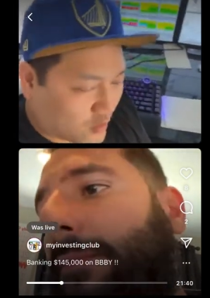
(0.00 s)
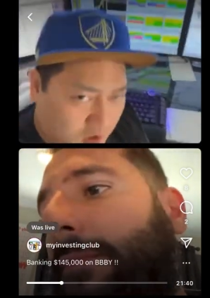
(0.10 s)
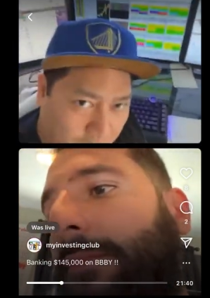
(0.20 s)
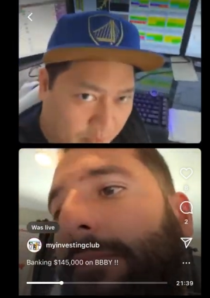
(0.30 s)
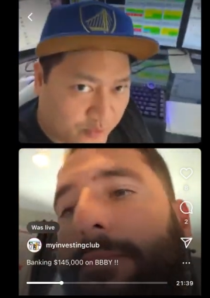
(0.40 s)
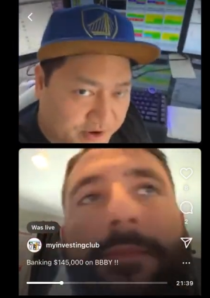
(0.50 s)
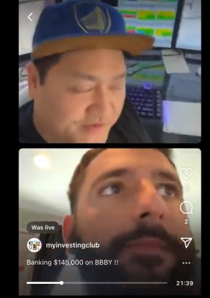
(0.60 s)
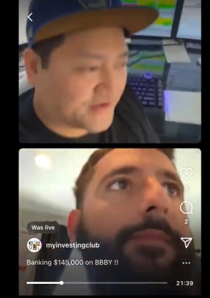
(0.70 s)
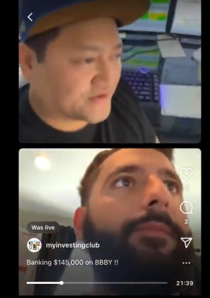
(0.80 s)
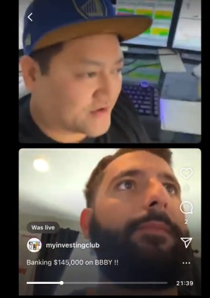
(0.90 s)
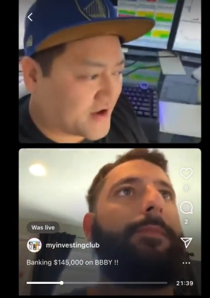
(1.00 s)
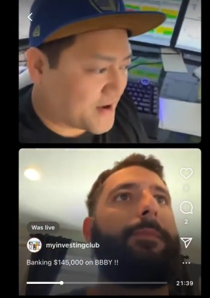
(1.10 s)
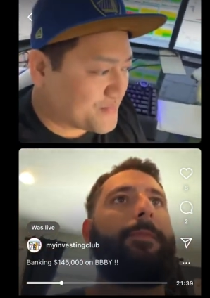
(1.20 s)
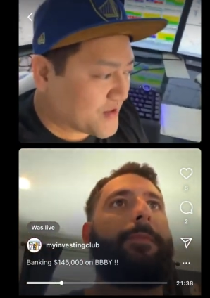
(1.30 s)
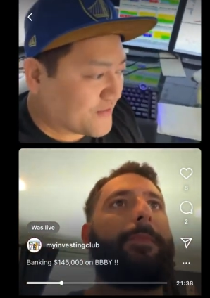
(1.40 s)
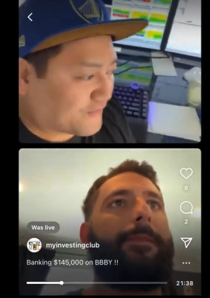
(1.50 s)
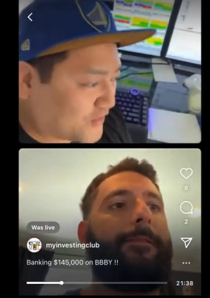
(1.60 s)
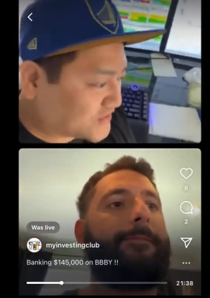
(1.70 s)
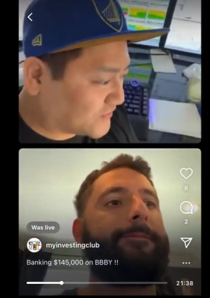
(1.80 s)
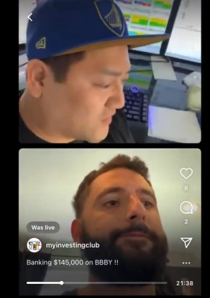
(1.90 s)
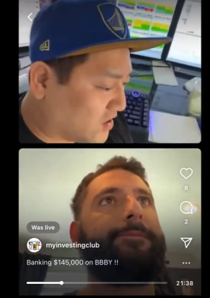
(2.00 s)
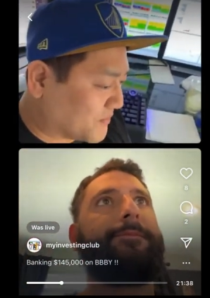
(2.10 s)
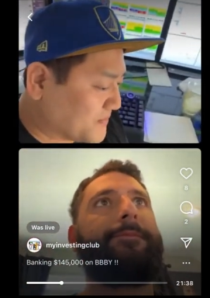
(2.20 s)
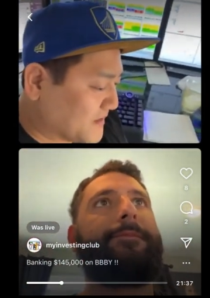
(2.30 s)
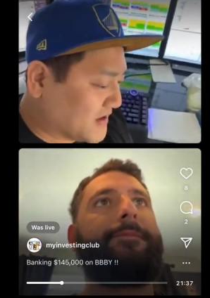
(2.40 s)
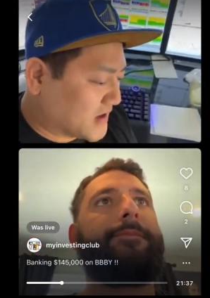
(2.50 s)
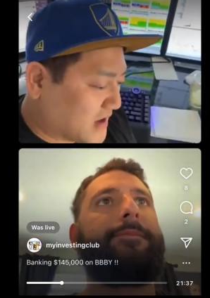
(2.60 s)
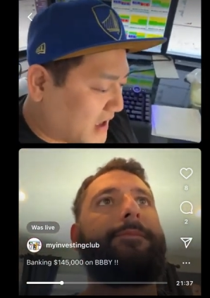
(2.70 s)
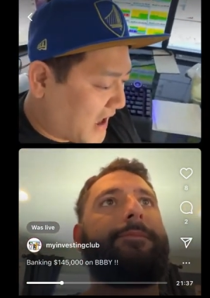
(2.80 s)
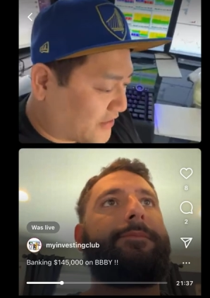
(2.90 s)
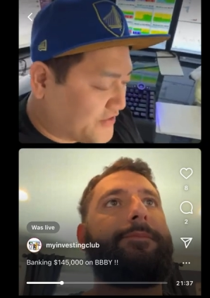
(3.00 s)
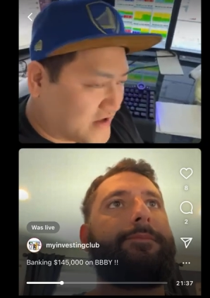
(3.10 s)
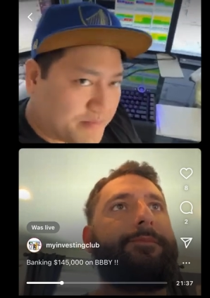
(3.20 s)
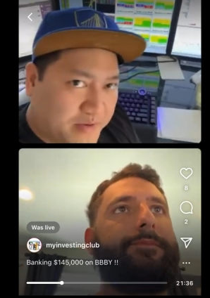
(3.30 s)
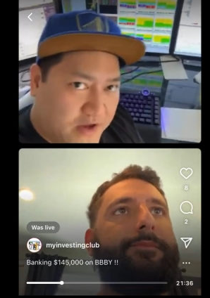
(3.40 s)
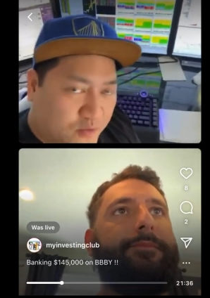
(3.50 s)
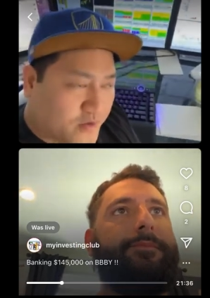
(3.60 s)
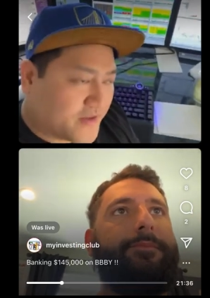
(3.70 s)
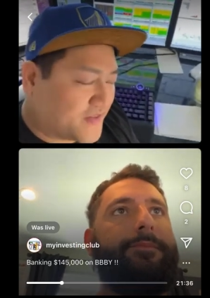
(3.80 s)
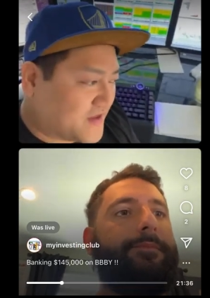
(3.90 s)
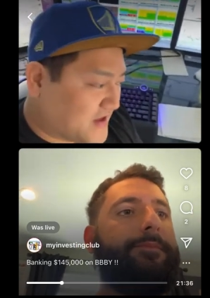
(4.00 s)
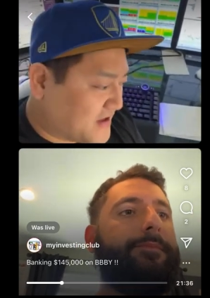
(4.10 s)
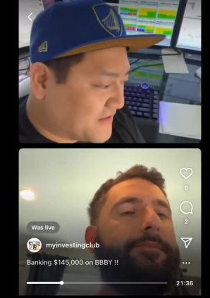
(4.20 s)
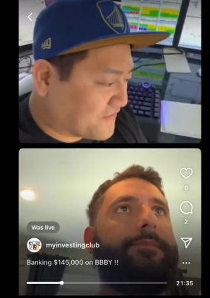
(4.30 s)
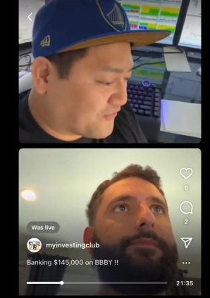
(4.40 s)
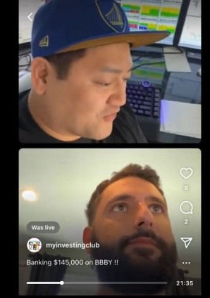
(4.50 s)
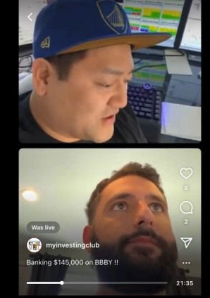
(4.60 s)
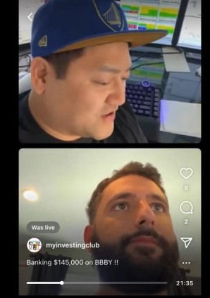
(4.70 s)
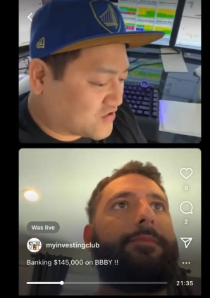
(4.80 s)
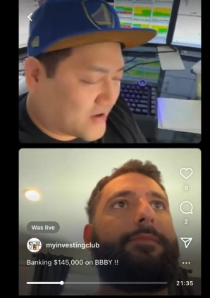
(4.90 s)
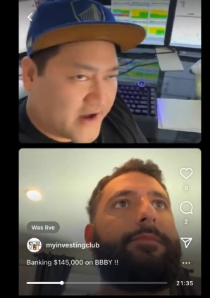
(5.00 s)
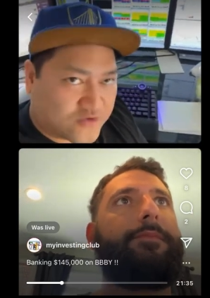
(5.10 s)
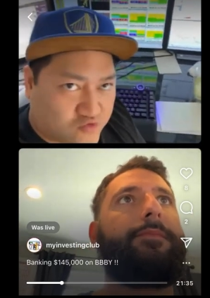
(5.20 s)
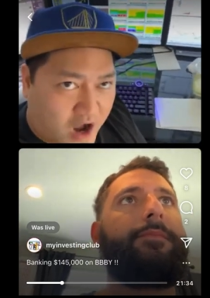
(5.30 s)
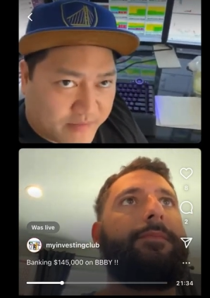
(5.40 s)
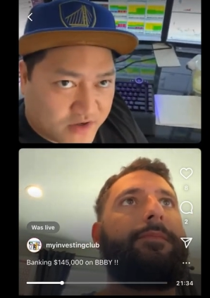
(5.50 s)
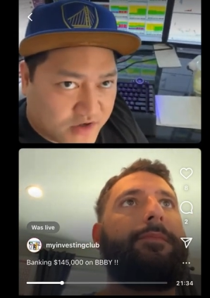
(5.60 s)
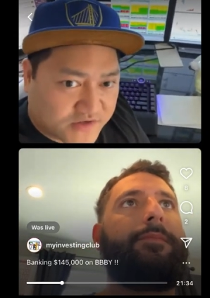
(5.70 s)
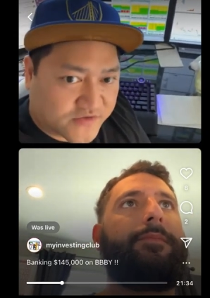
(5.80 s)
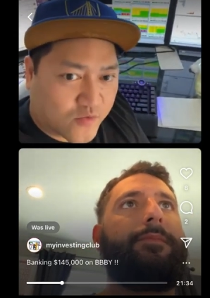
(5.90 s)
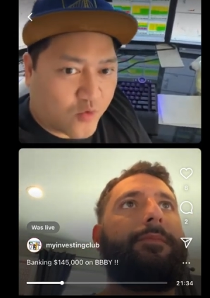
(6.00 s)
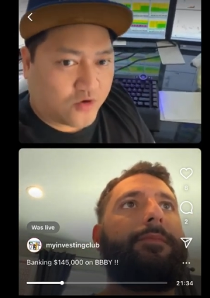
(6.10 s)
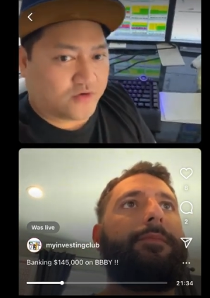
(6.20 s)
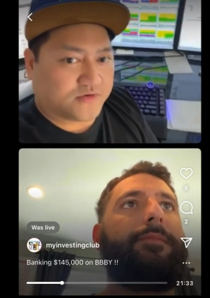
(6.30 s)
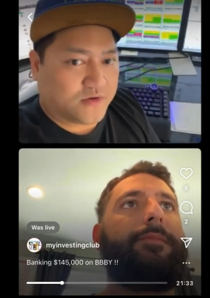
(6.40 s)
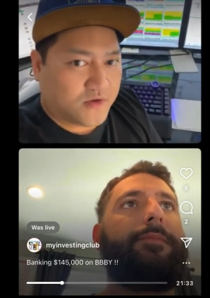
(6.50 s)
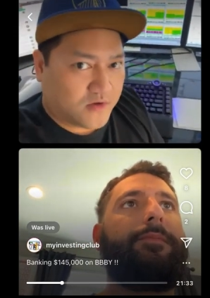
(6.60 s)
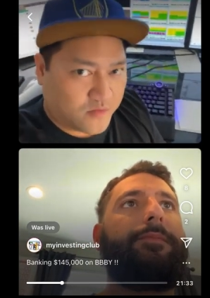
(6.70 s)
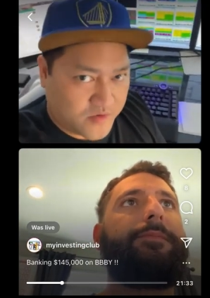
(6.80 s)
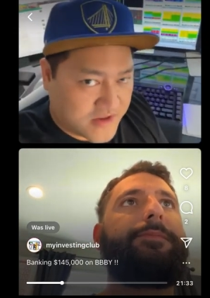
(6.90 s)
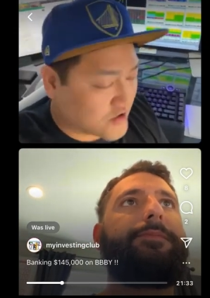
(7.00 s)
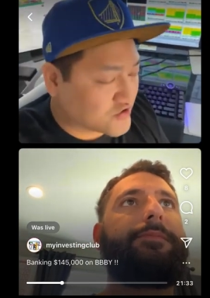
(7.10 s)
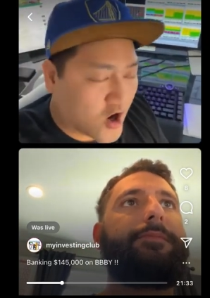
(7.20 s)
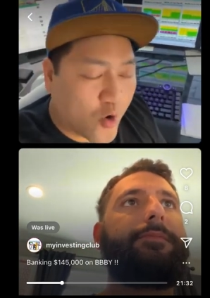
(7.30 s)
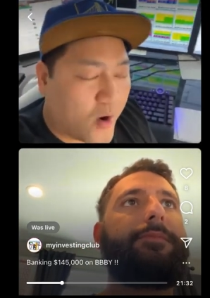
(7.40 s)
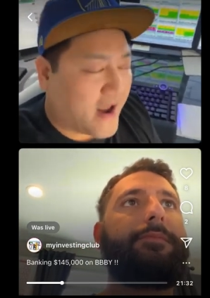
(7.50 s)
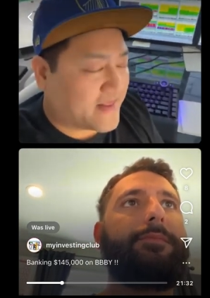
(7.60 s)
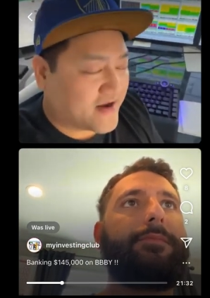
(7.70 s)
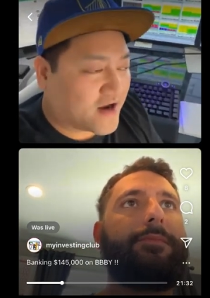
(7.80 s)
Speaker 1: a couple of reasons. Okay? First of all, how do you compete with the free trade Robin Hoods of the world? There's no way. They got to